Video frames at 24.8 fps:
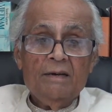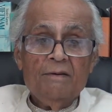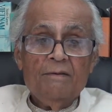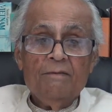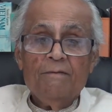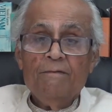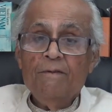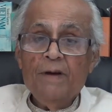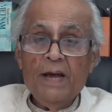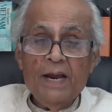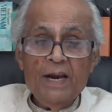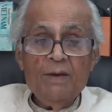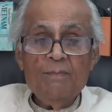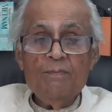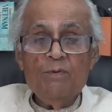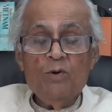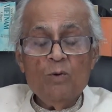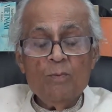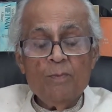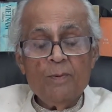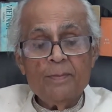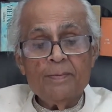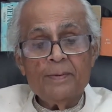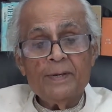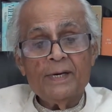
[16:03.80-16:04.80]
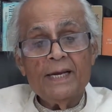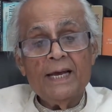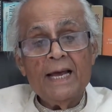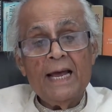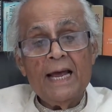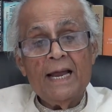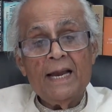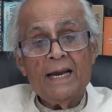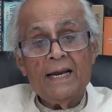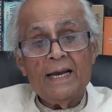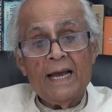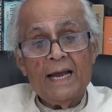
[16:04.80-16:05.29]
Very few people
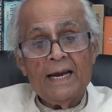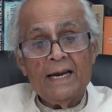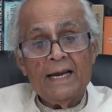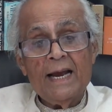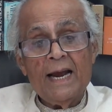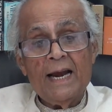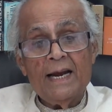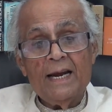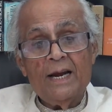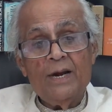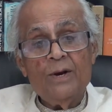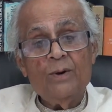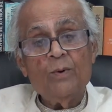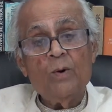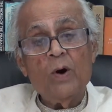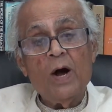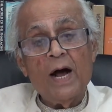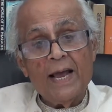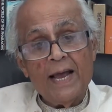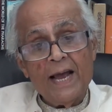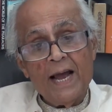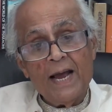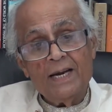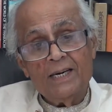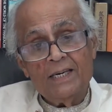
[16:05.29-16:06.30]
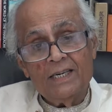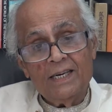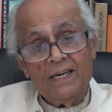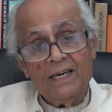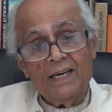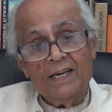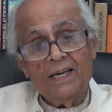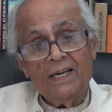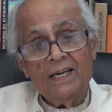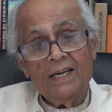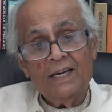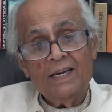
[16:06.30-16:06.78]
can get into
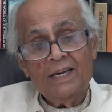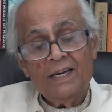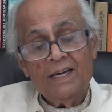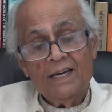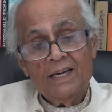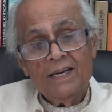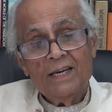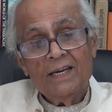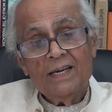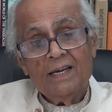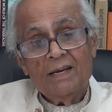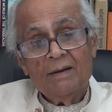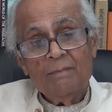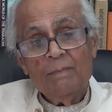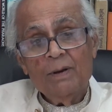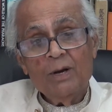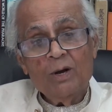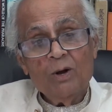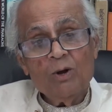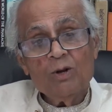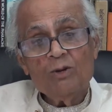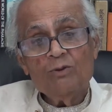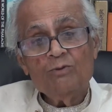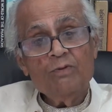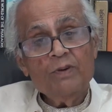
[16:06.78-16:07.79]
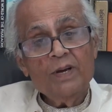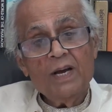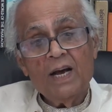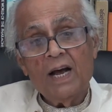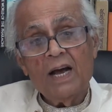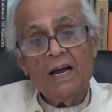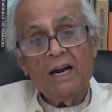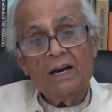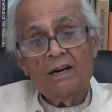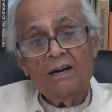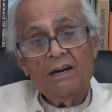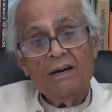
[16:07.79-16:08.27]
IIT because we
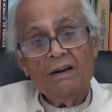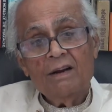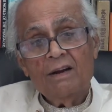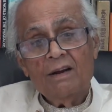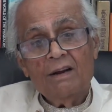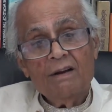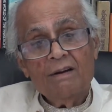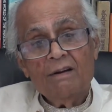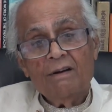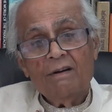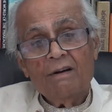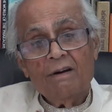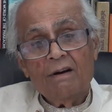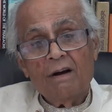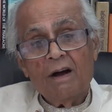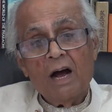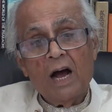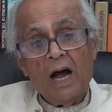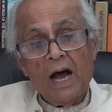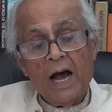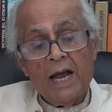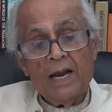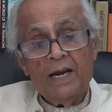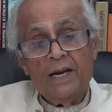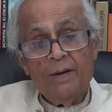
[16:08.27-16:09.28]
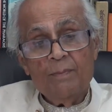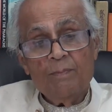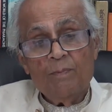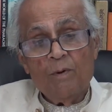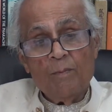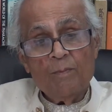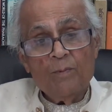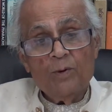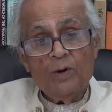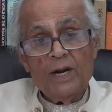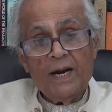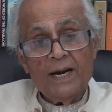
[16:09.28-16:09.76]
are highly
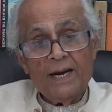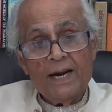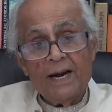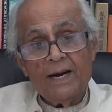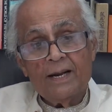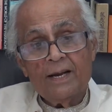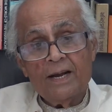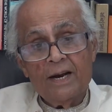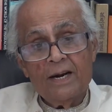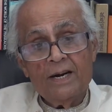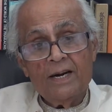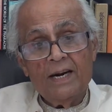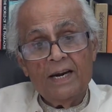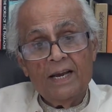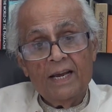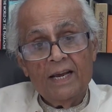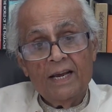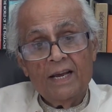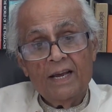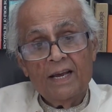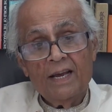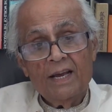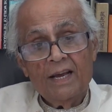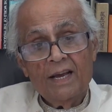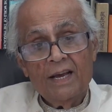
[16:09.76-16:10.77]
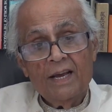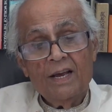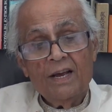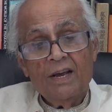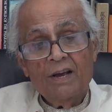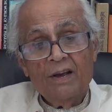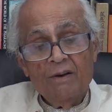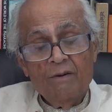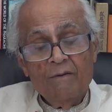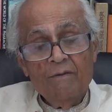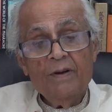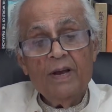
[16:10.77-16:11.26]
populated country.
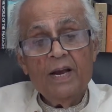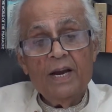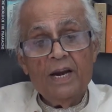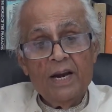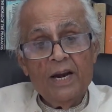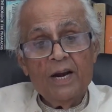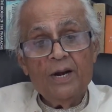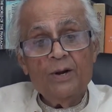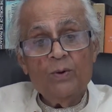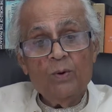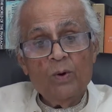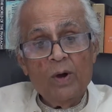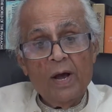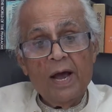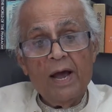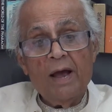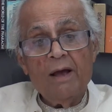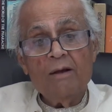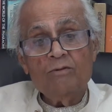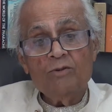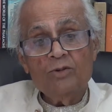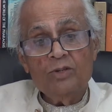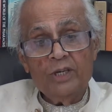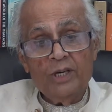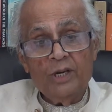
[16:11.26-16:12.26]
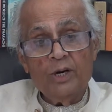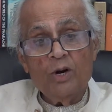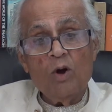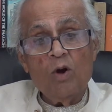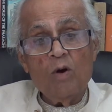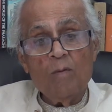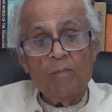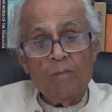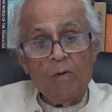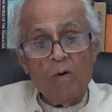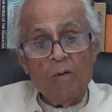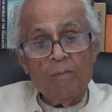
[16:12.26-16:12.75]
We need to have
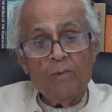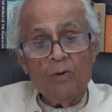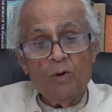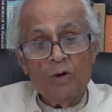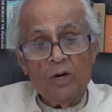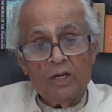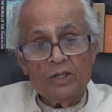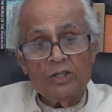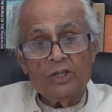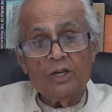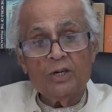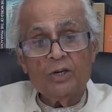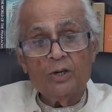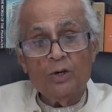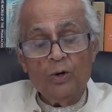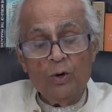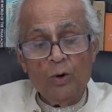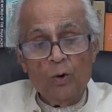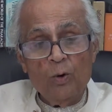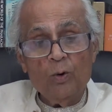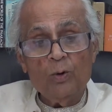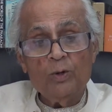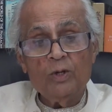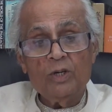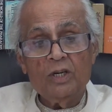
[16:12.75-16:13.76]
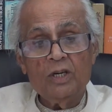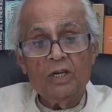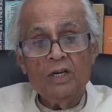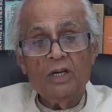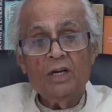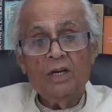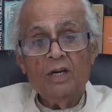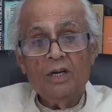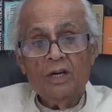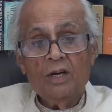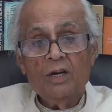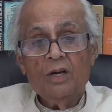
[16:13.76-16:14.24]
zero population growth
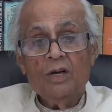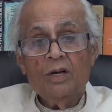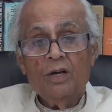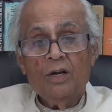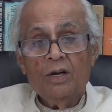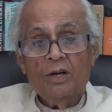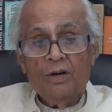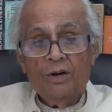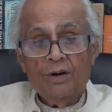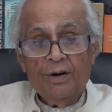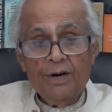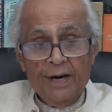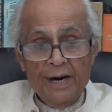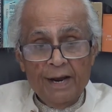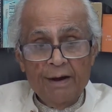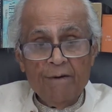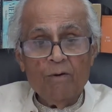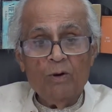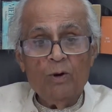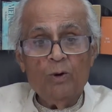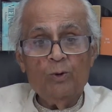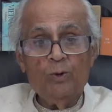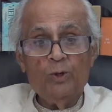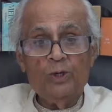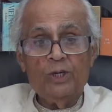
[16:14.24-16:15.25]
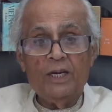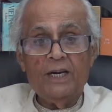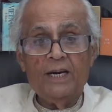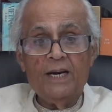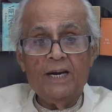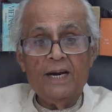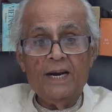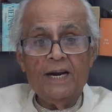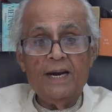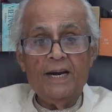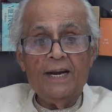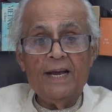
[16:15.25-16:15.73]
revolution
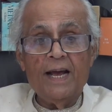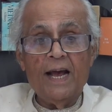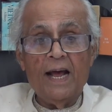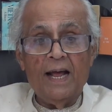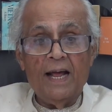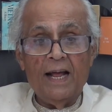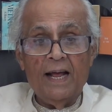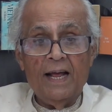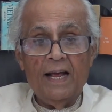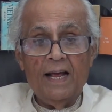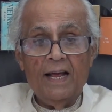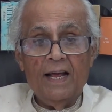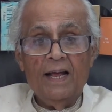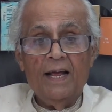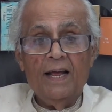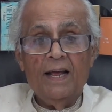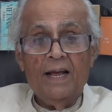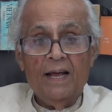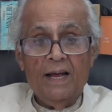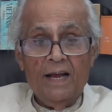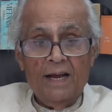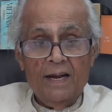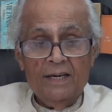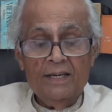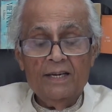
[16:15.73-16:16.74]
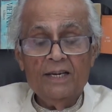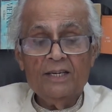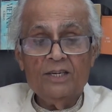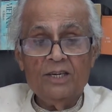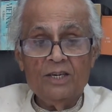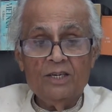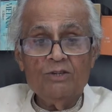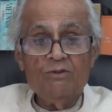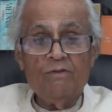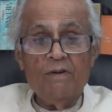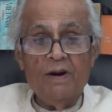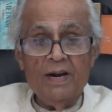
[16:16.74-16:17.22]
in India. This
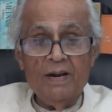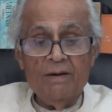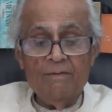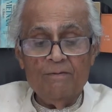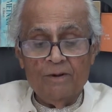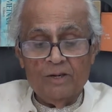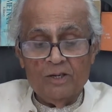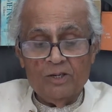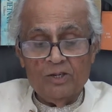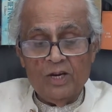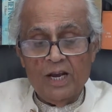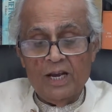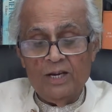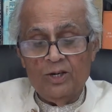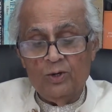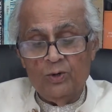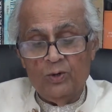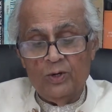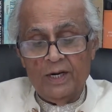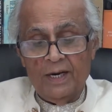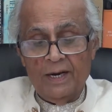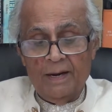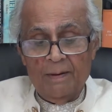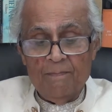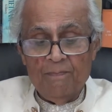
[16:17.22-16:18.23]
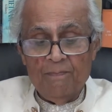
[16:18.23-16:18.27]
is 21st century.